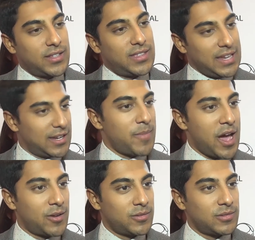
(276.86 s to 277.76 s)
to think
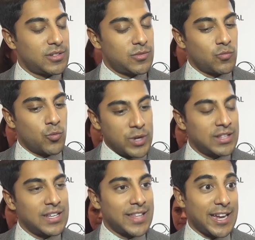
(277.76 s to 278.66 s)
about
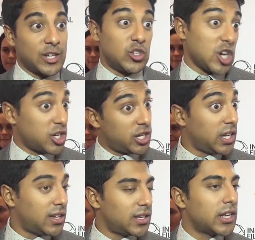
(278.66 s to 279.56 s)
really like judging
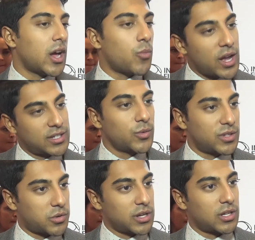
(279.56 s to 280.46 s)
it. You know, I'm watching with
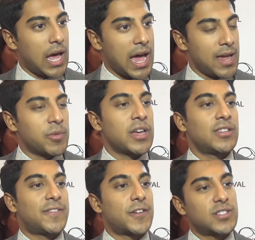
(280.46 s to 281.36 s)
a critical eye, but
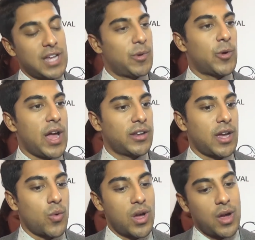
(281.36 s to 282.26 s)
the first time around
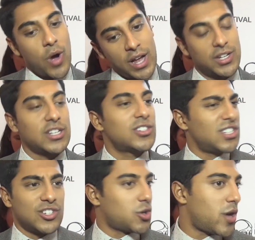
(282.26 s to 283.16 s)
I watch it and just
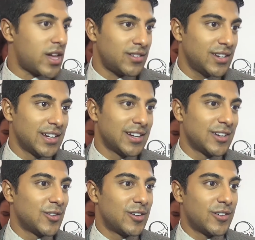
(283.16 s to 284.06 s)
enjoy it.
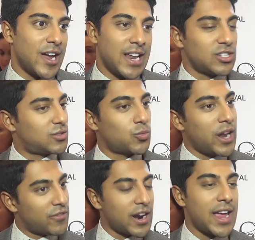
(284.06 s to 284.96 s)
Right, just
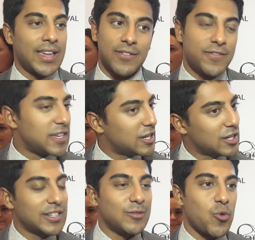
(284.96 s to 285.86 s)
whatever I
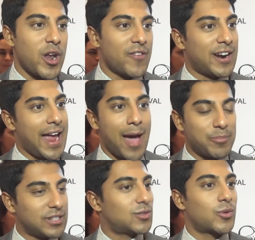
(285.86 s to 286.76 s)
feel and whatever
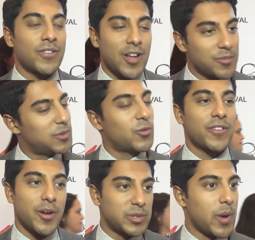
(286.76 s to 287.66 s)
happens or whatever comes to me,
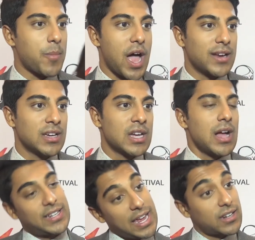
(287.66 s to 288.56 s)
whatever comes to my mind,
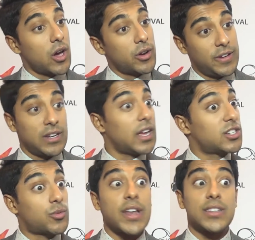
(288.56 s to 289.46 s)
I take note of it. I
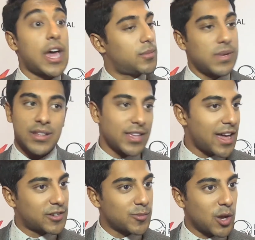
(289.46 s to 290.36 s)
just write it down immediately
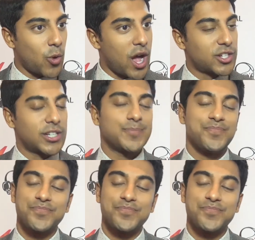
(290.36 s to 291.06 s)
after I'm done watching.